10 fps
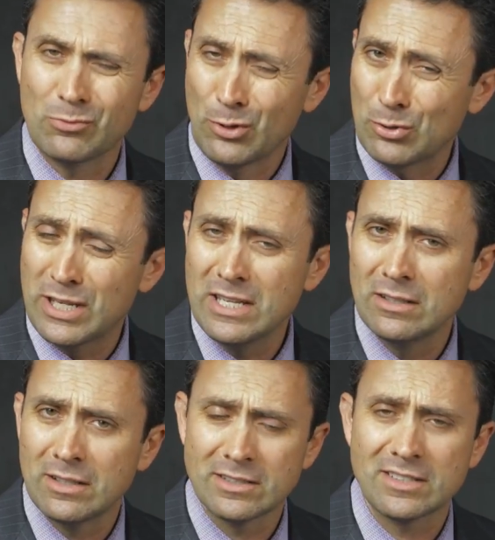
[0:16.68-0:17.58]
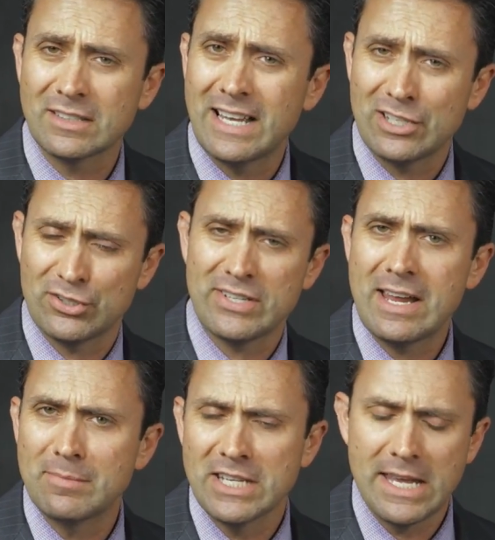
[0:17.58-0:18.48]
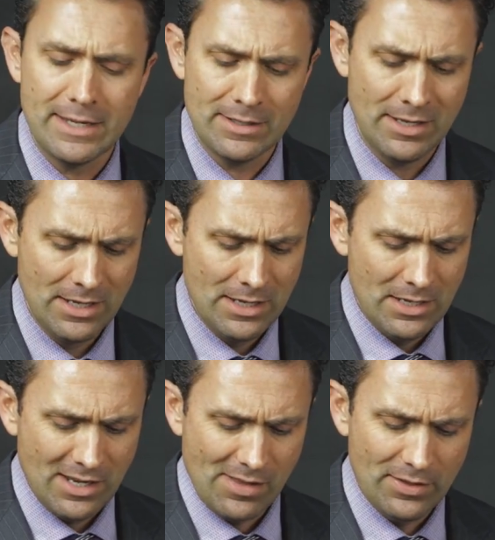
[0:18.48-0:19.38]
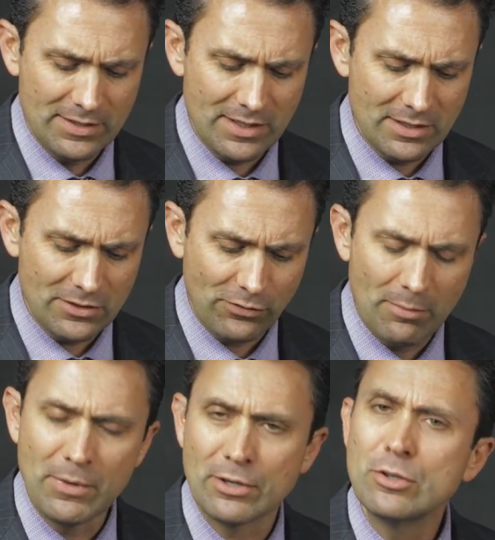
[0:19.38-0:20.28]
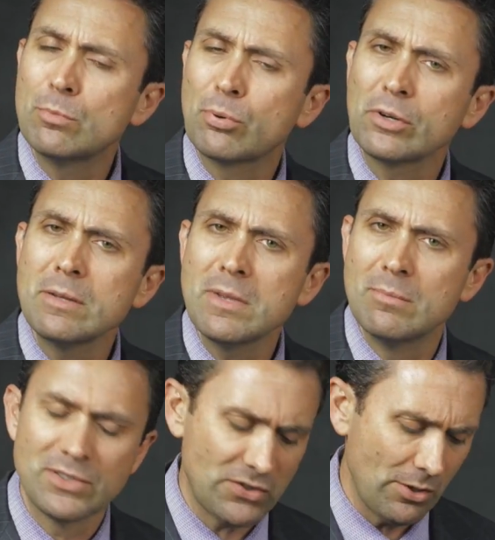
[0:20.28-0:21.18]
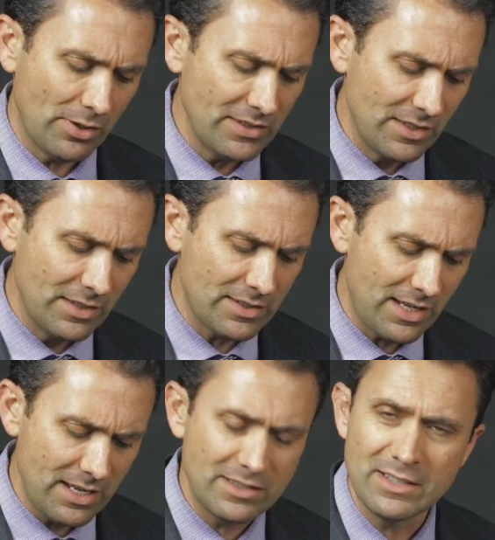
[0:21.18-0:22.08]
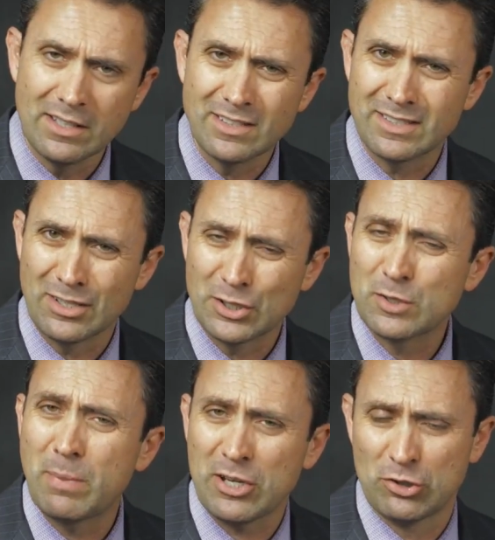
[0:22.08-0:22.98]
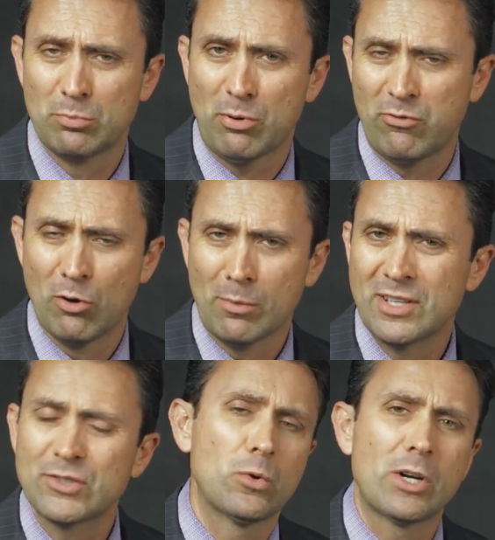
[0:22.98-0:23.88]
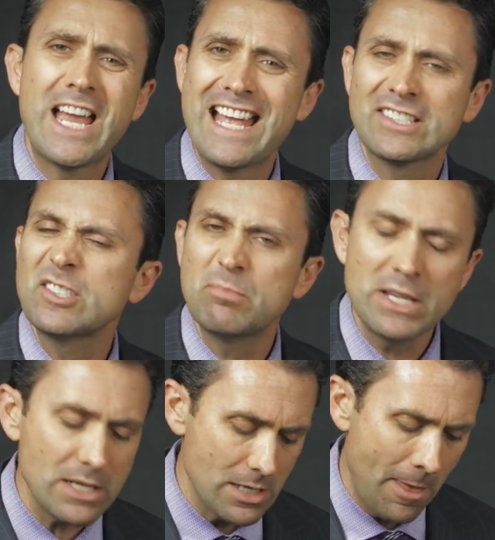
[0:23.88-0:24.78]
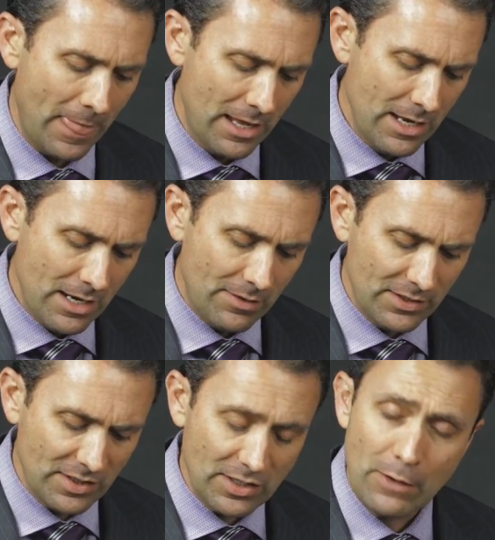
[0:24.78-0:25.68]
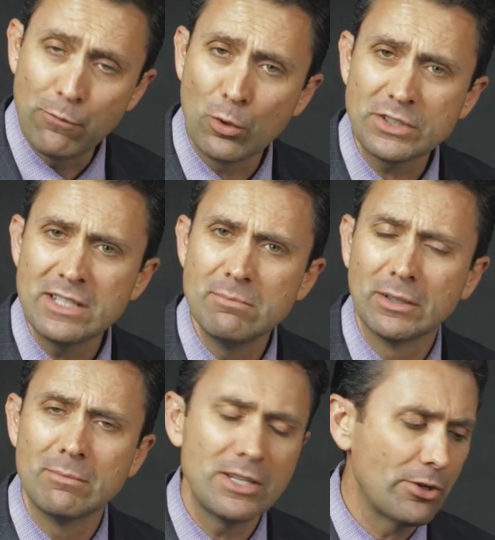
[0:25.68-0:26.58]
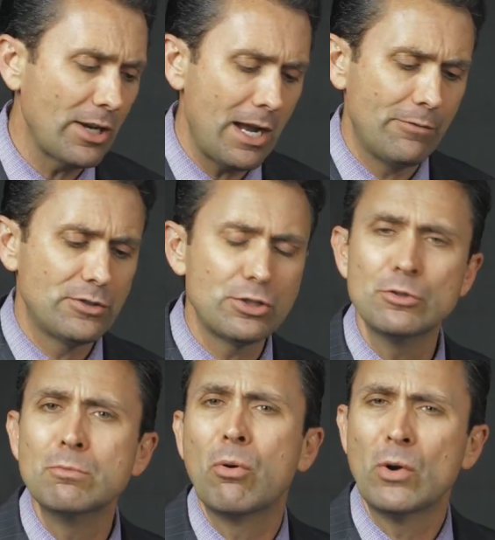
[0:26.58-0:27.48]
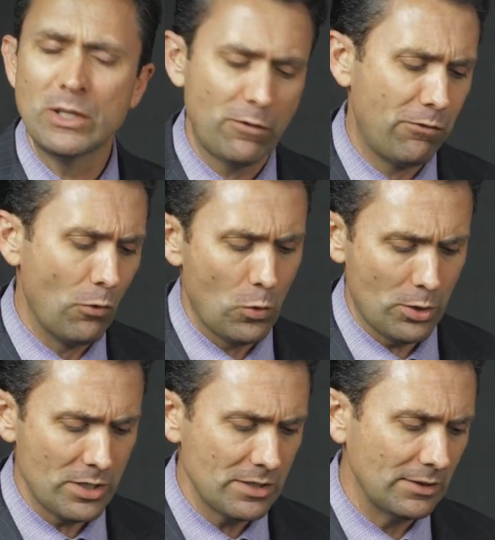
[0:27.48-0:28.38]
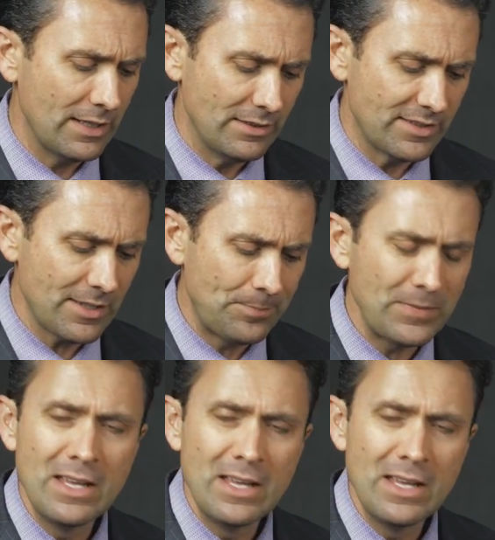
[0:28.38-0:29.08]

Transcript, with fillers: Rokinon slash Samyang. And this is from their new premium series. In this case, it is their special performance or SP. And this is a 14 millimeter f2.4 lens.